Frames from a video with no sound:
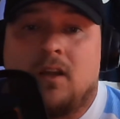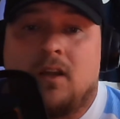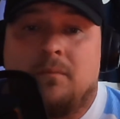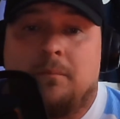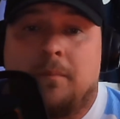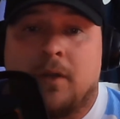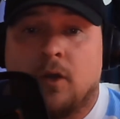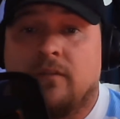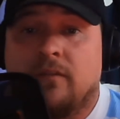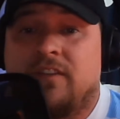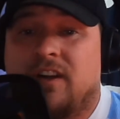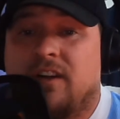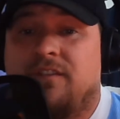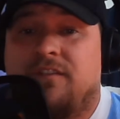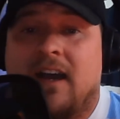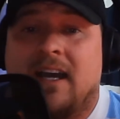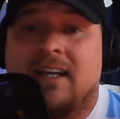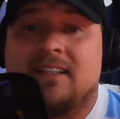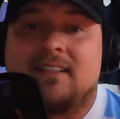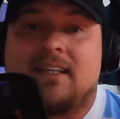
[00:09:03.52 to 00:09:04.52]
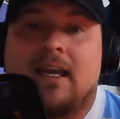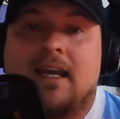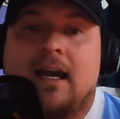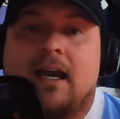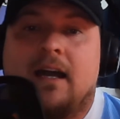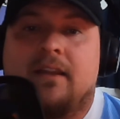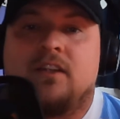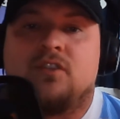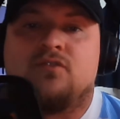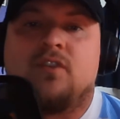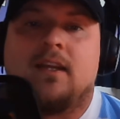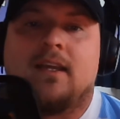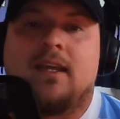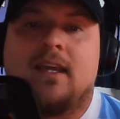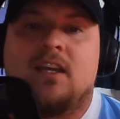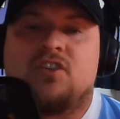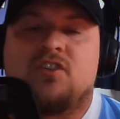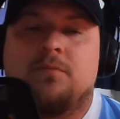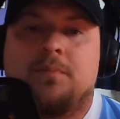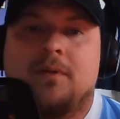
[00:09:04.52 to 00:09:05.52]
be up for a fight to get out of these
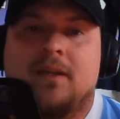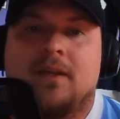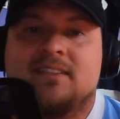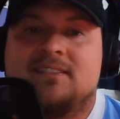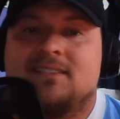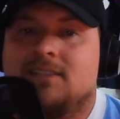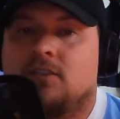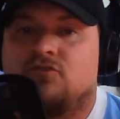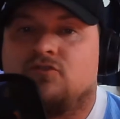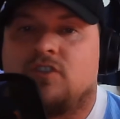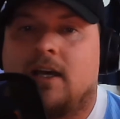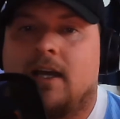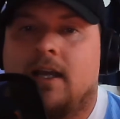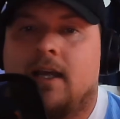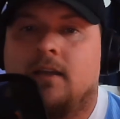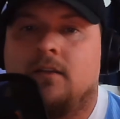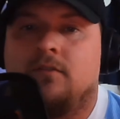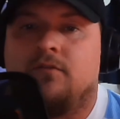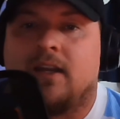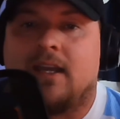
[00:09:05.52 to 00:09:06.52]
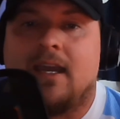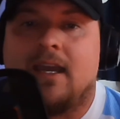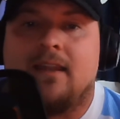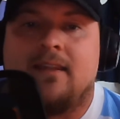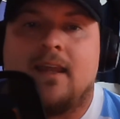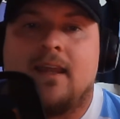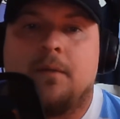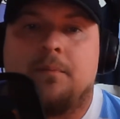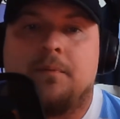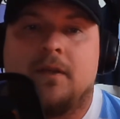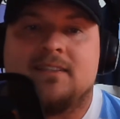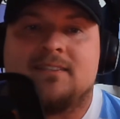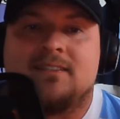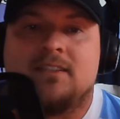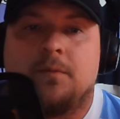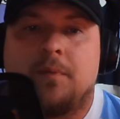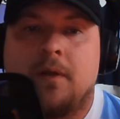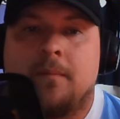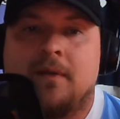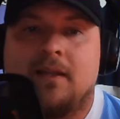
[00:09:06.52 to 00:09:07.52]
relegation places and try and regain their place in
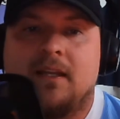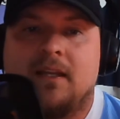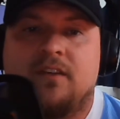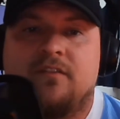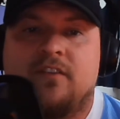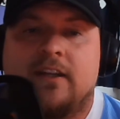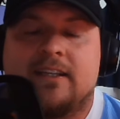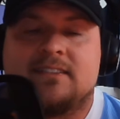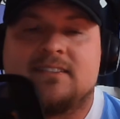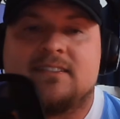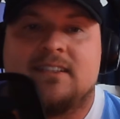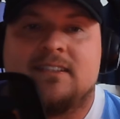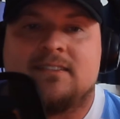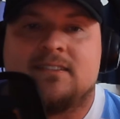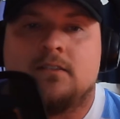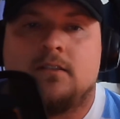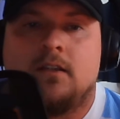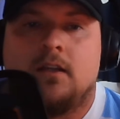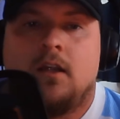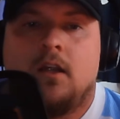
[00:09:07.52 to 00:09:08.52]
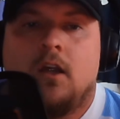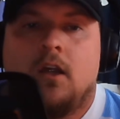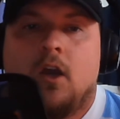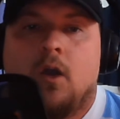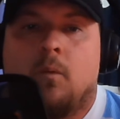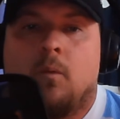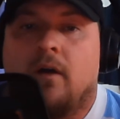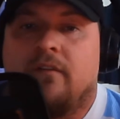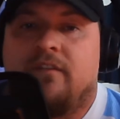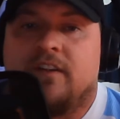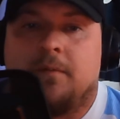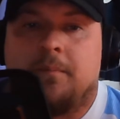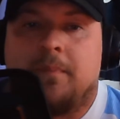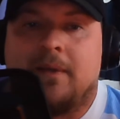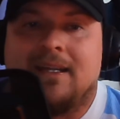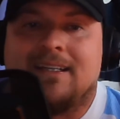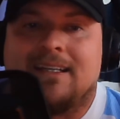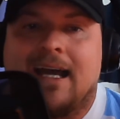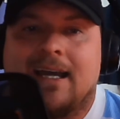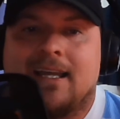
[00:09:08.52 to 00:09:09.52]
the Premier League for next season. Watford have
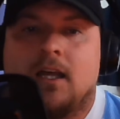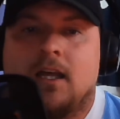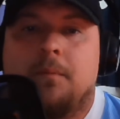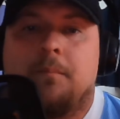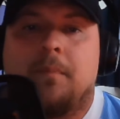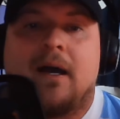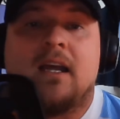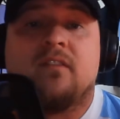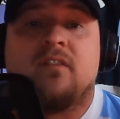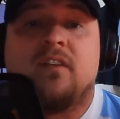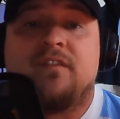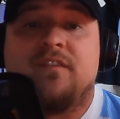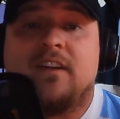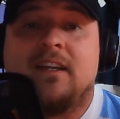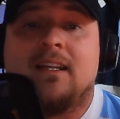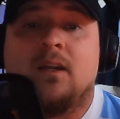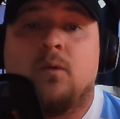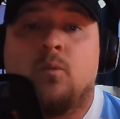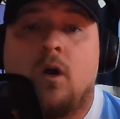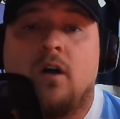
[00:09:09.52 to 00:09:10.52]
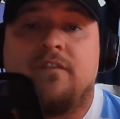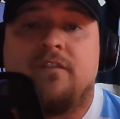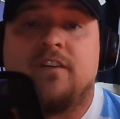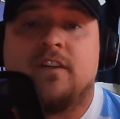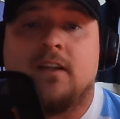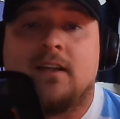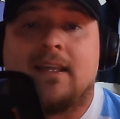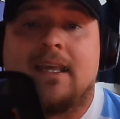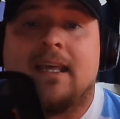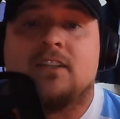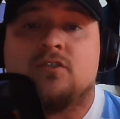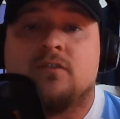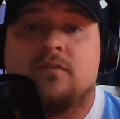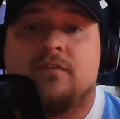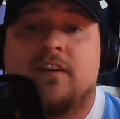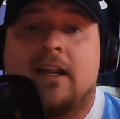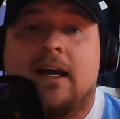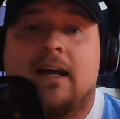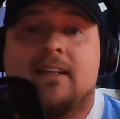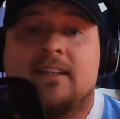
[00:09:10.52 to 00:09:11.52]
been dire, but I have a feeling Watford will get
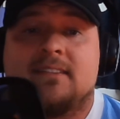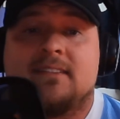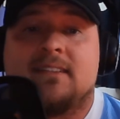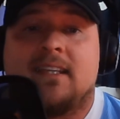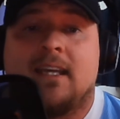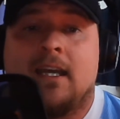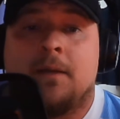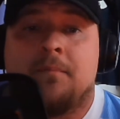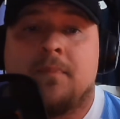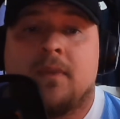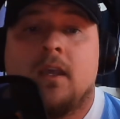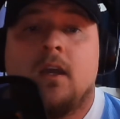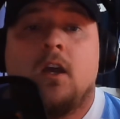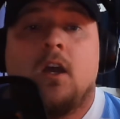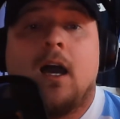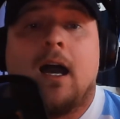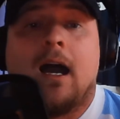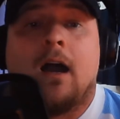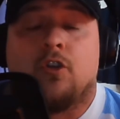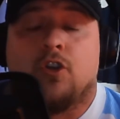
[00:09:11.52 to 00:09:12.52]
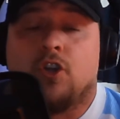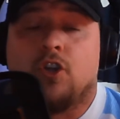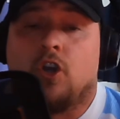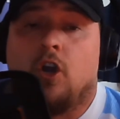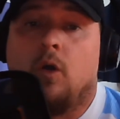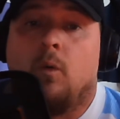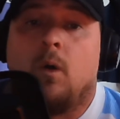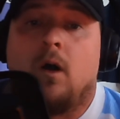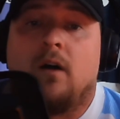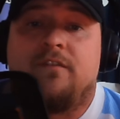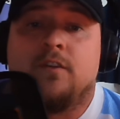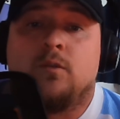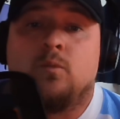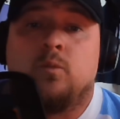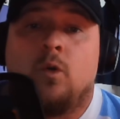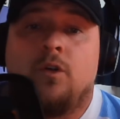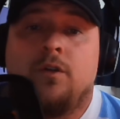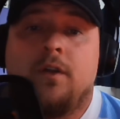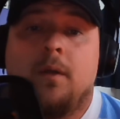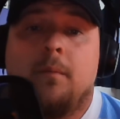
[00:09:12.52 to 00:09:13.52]
something out of this game. I'm going to go Watford
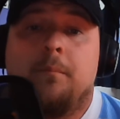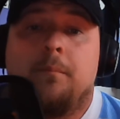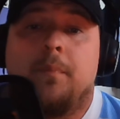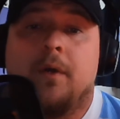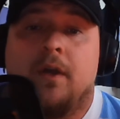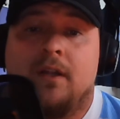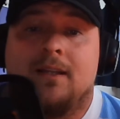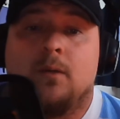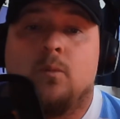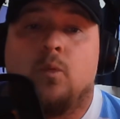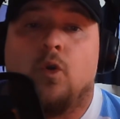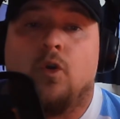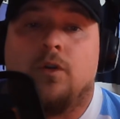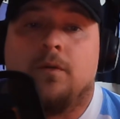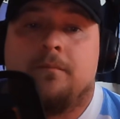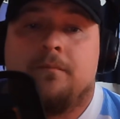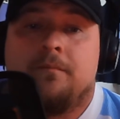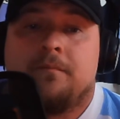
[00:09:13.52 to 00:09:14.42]
1, Burnley 1.